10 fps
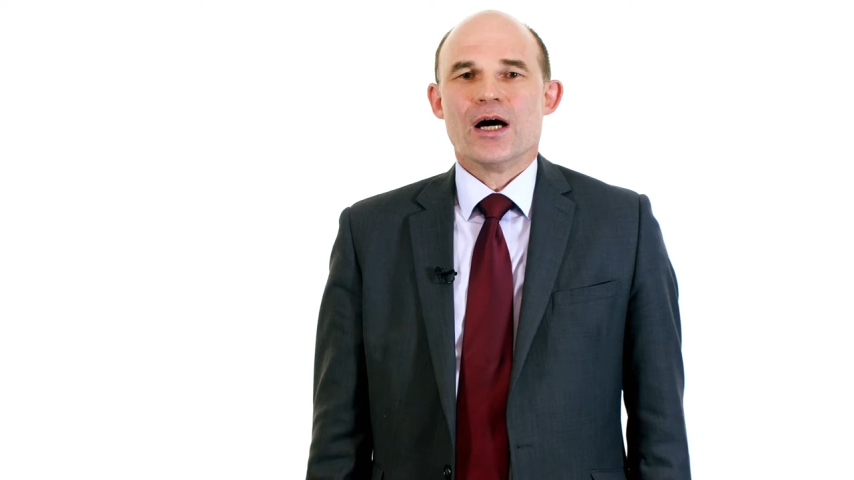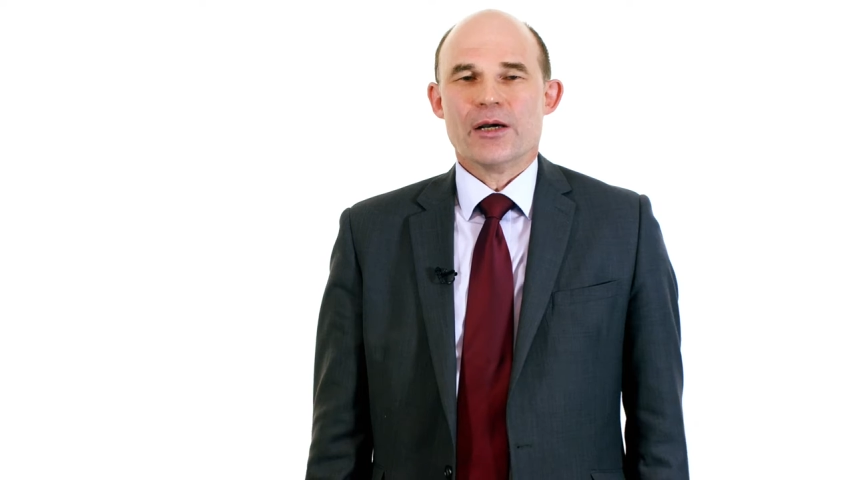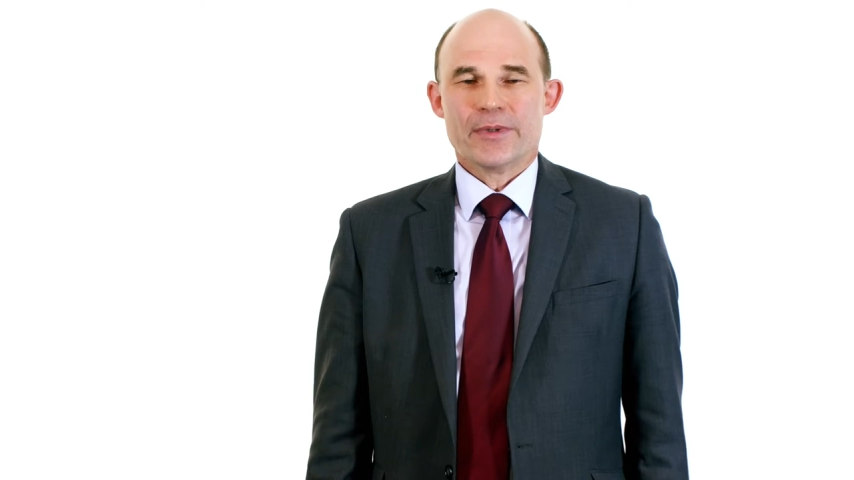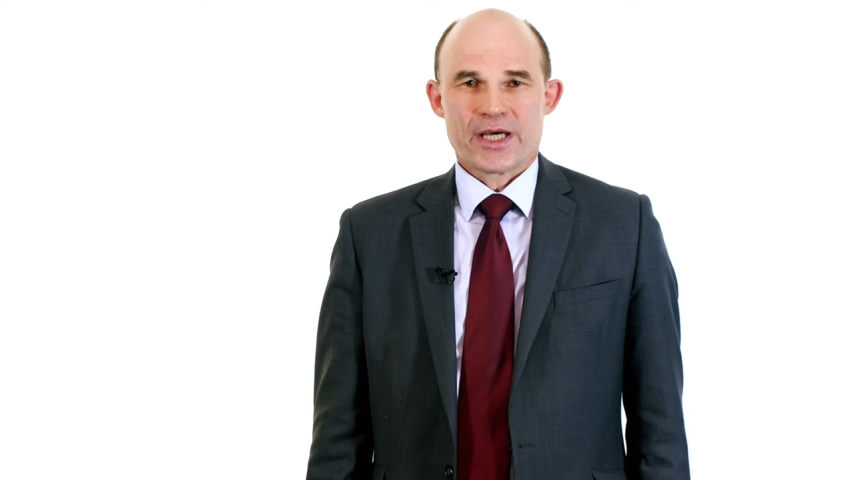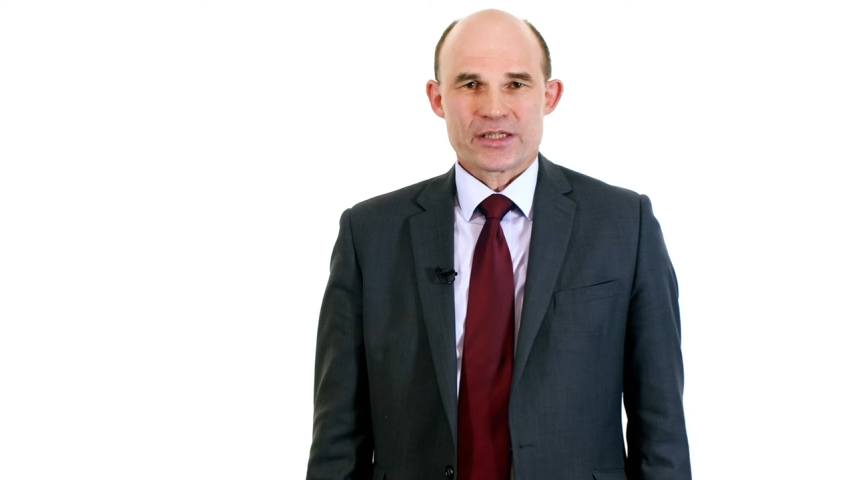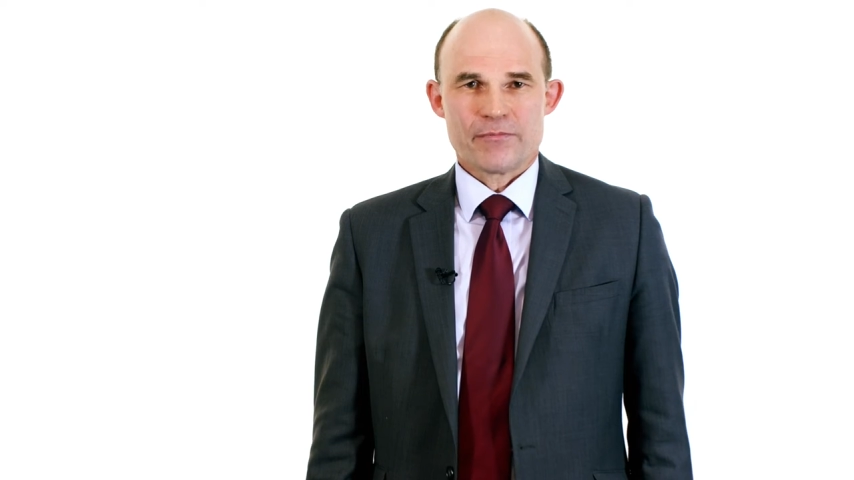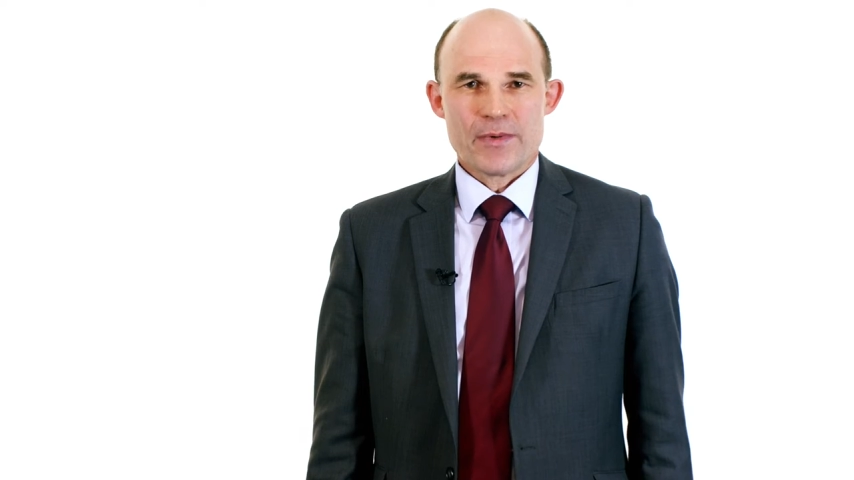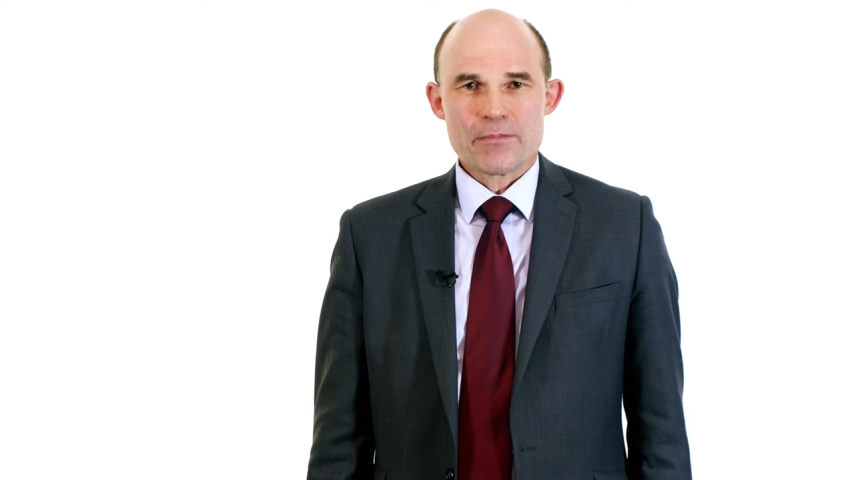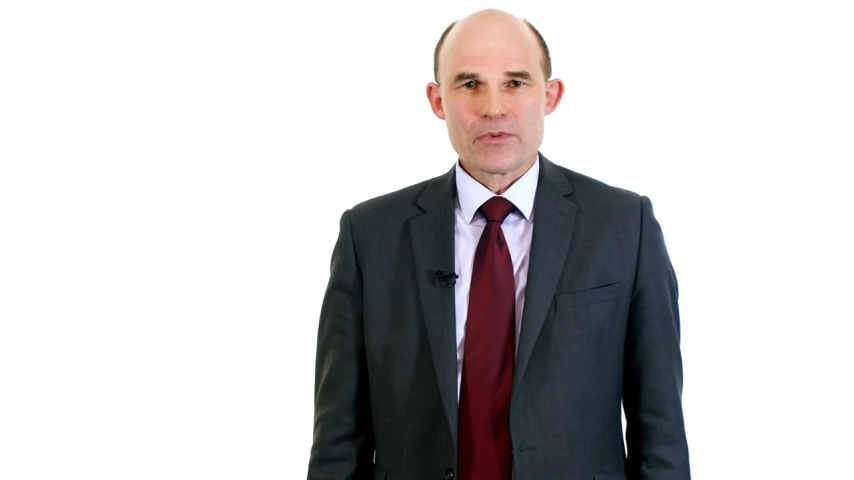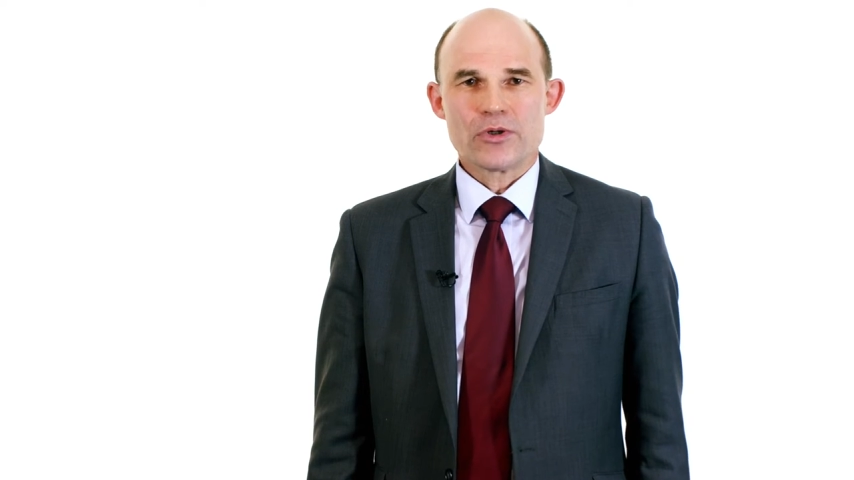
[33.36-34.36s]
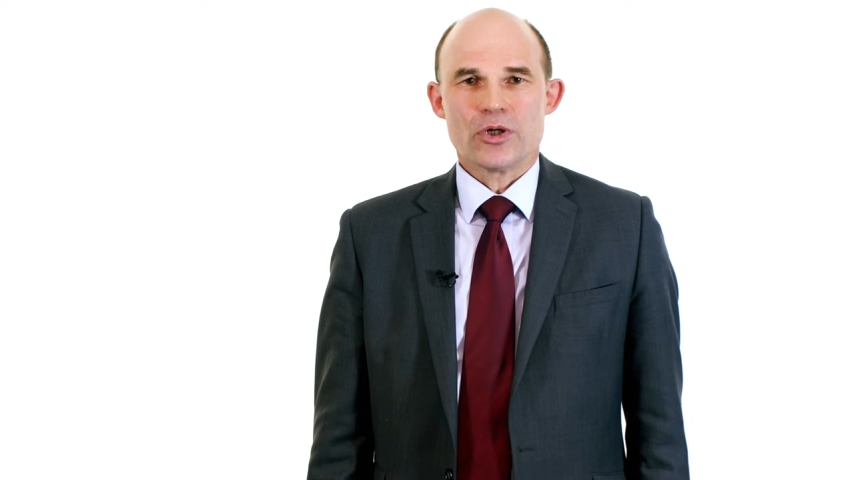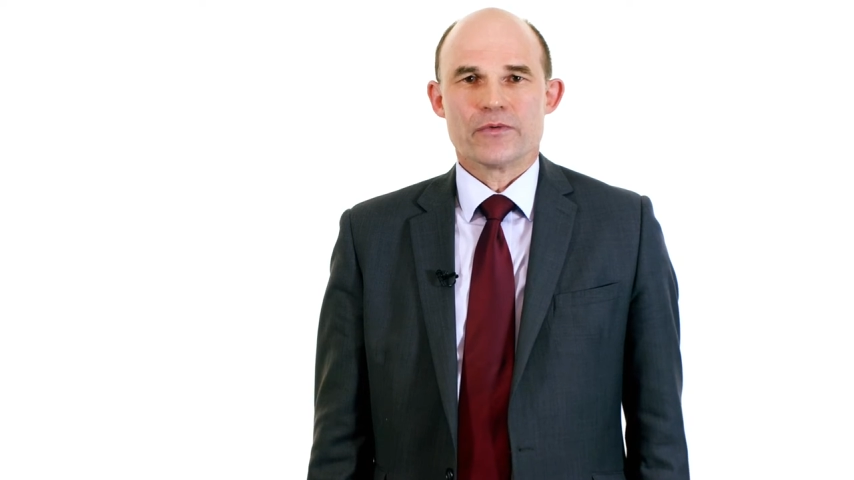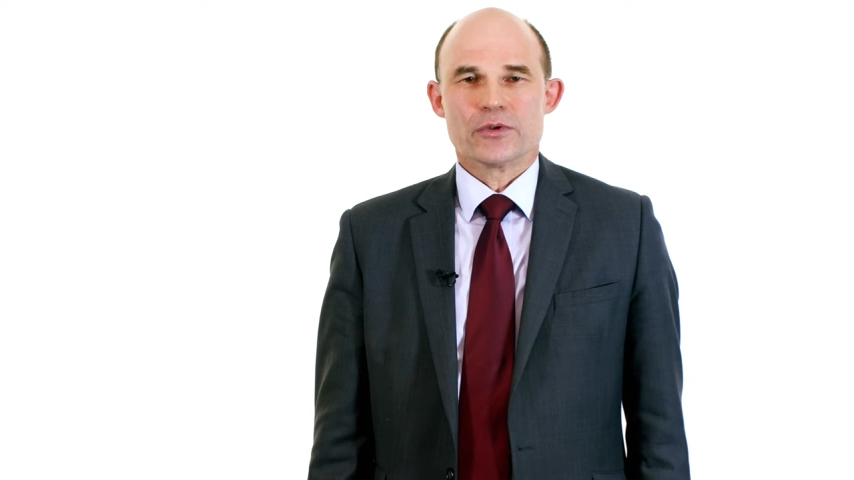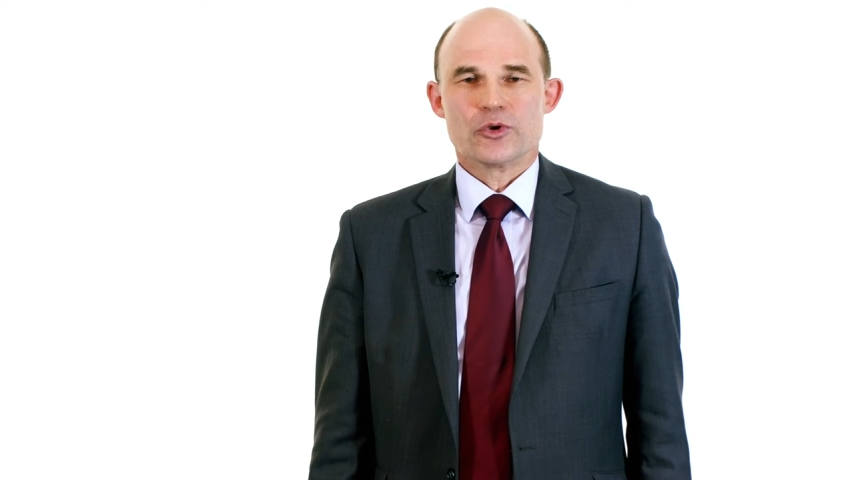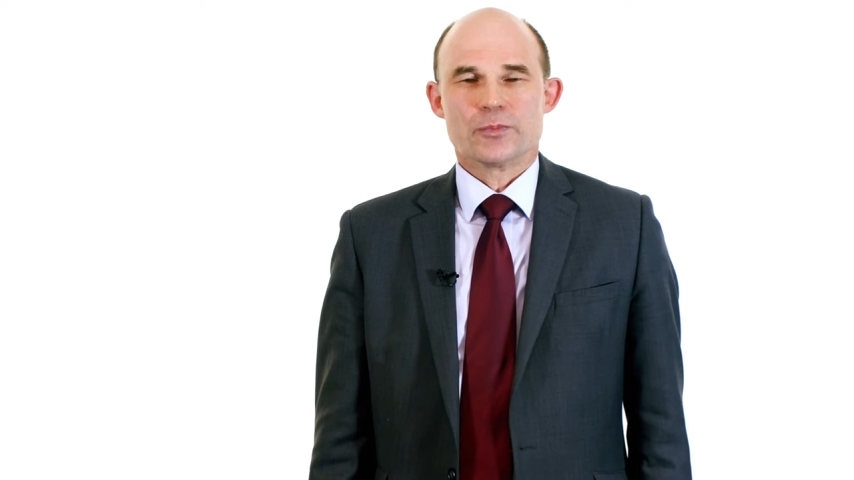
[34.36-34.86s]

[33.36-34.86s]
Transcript: I'm an active member of Raloo